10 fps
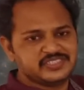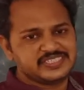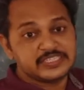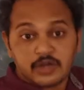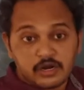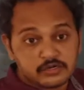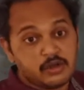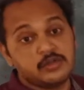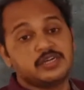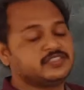This is not
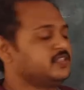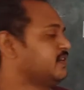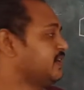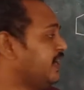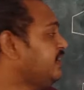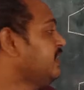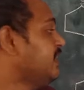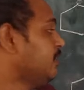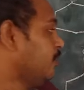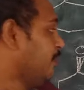wrong answer,
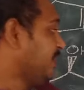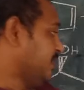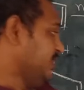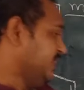right? But